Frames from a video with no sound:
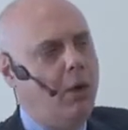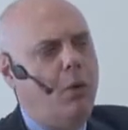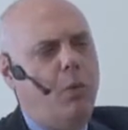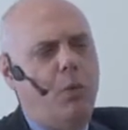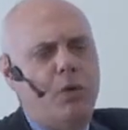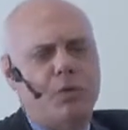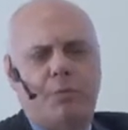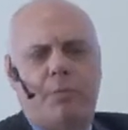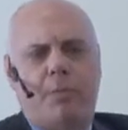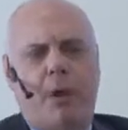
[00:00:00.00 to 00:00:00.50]
or
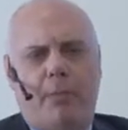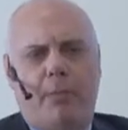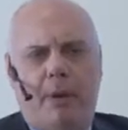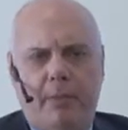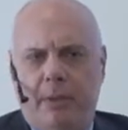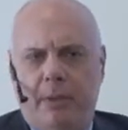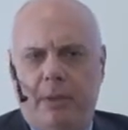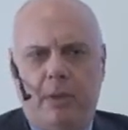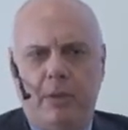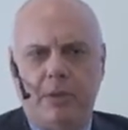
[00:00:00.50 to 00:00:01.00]
was probably
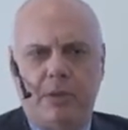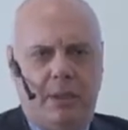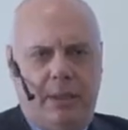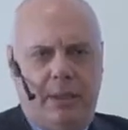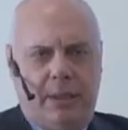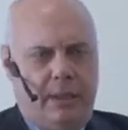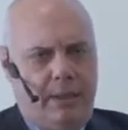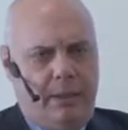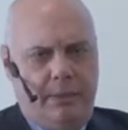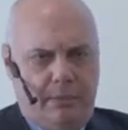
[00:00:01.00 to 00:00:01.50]
because
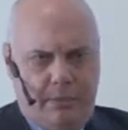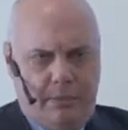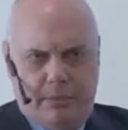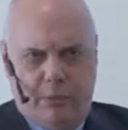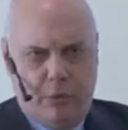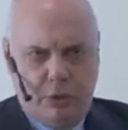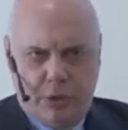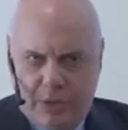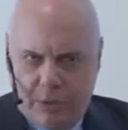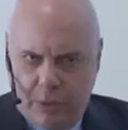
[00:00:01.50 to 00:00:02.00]

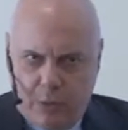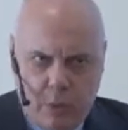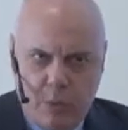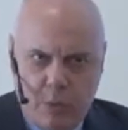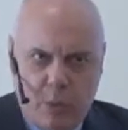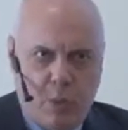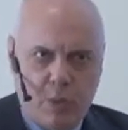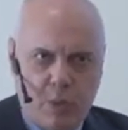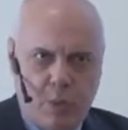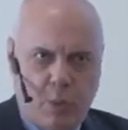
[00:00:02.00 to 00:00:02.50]

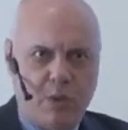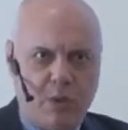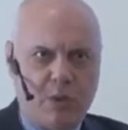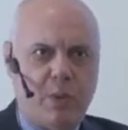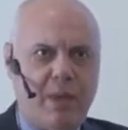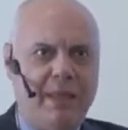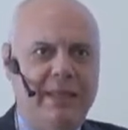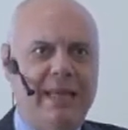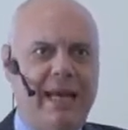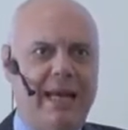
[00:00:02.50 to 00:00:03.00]
was
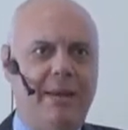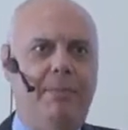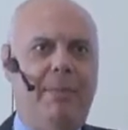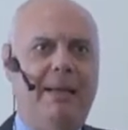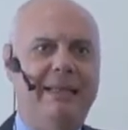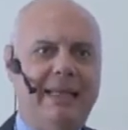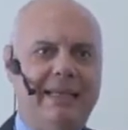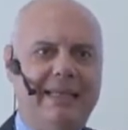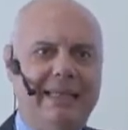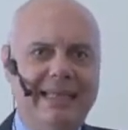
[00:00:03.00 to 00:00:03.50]
well done,
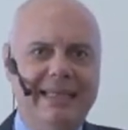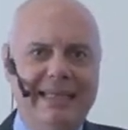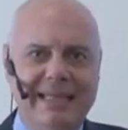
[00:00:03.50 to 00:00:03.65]
but at the